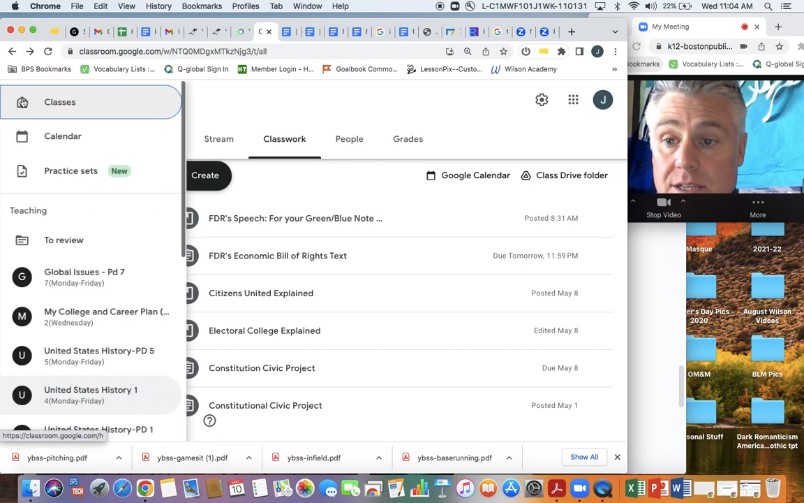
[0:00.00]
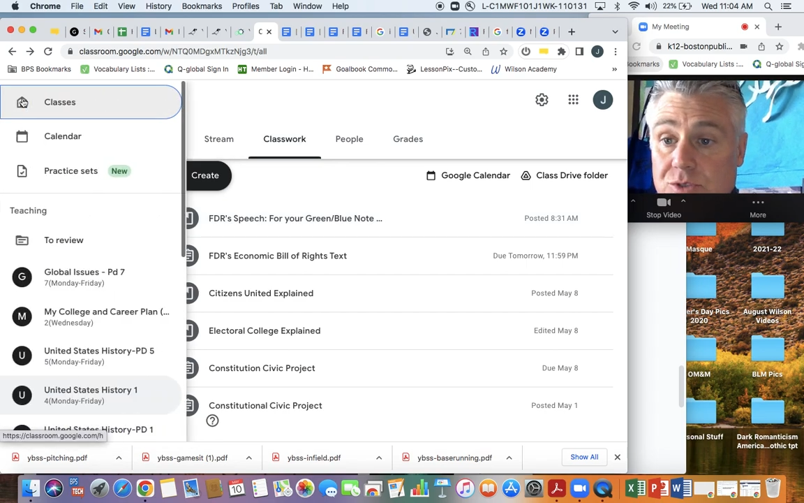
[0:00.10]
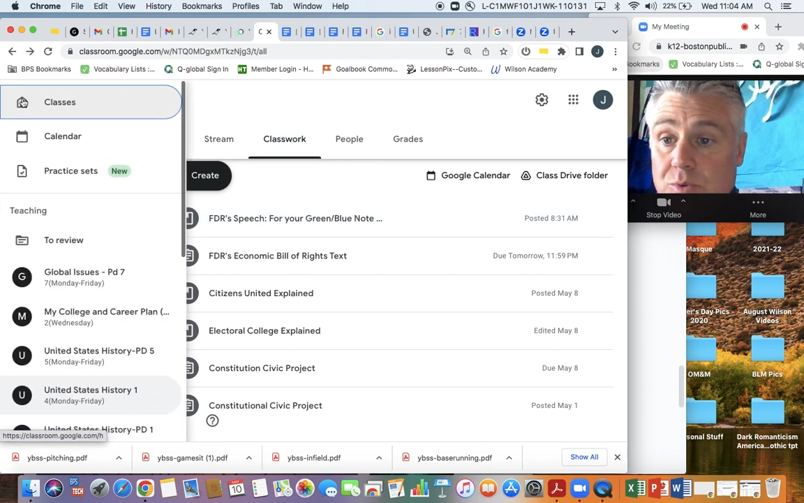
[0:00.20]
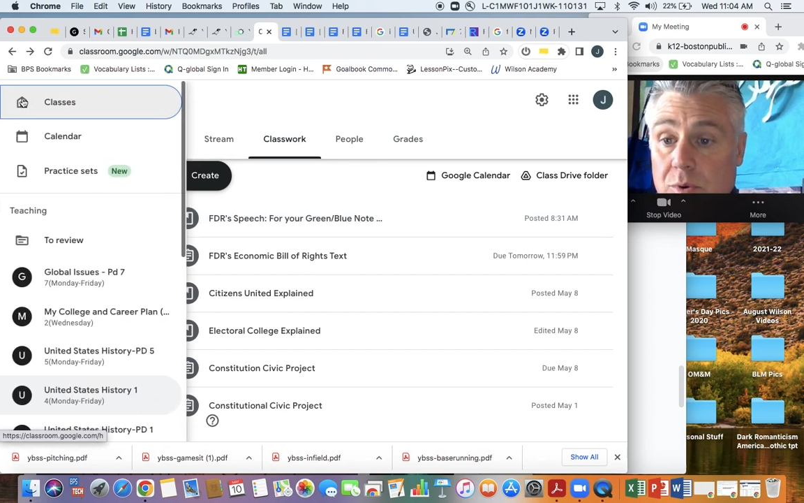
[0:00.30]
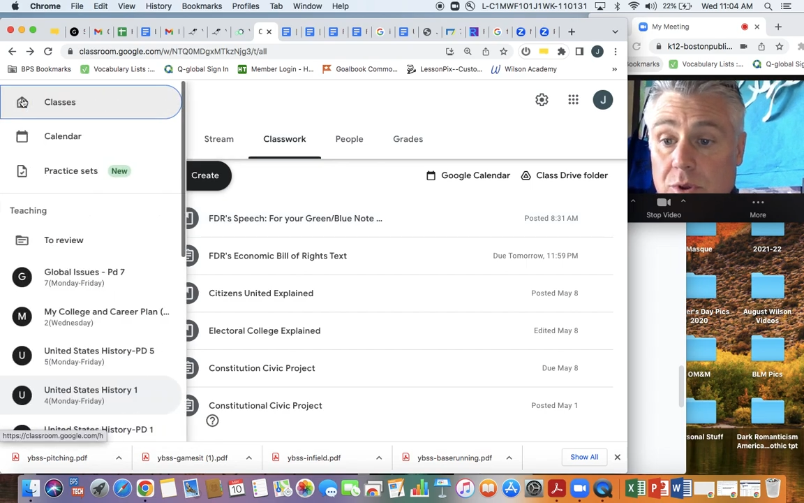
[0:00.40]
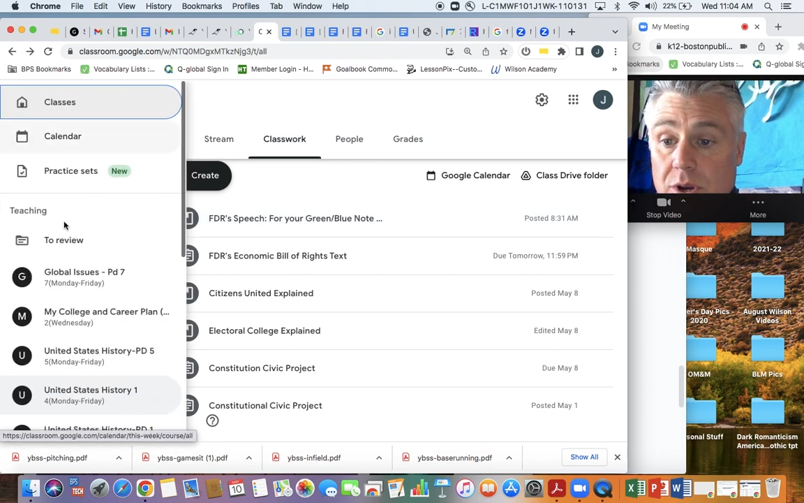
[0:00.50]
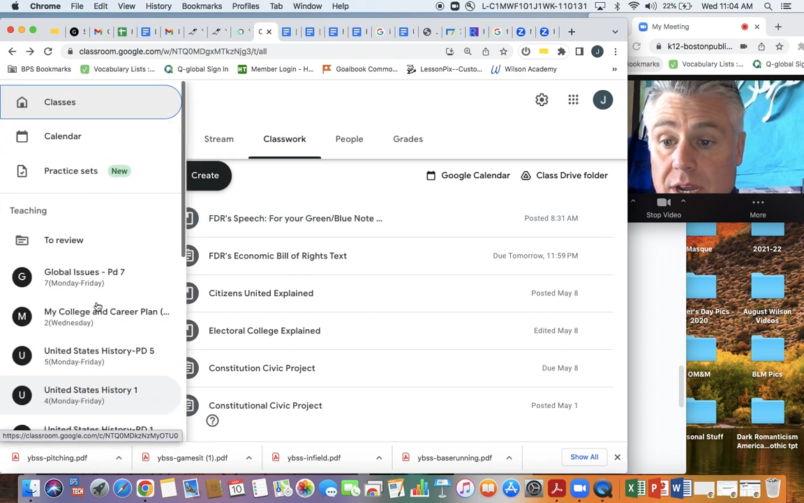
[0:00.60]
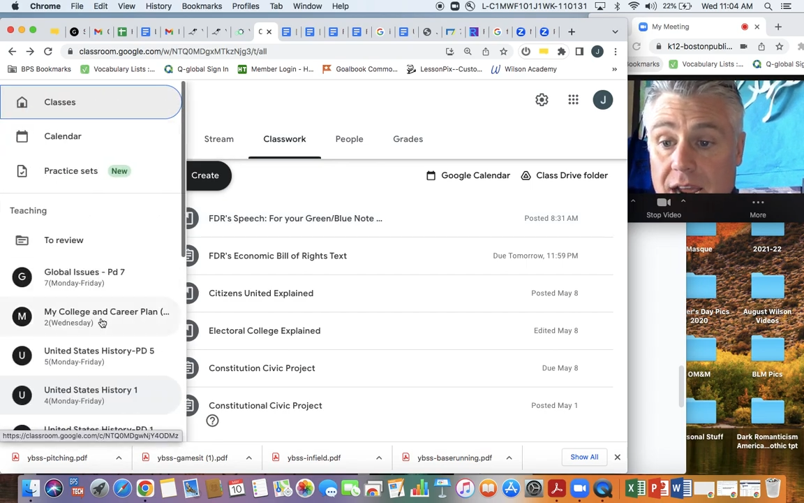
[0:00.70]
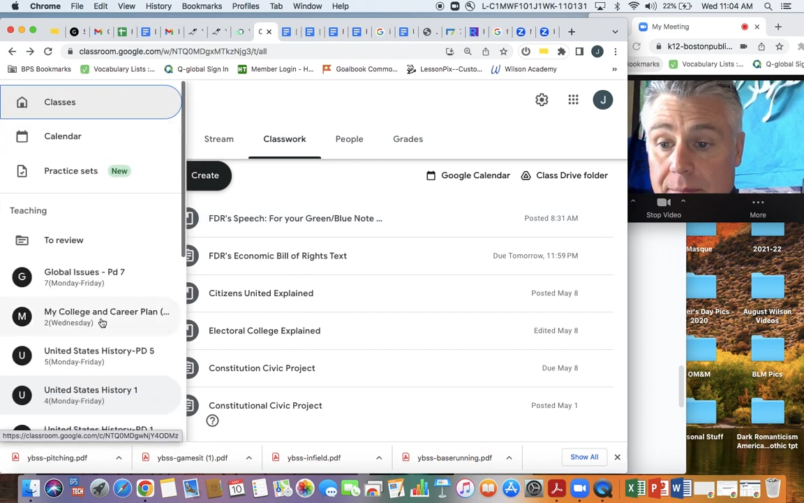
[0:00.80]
is what we're looking at.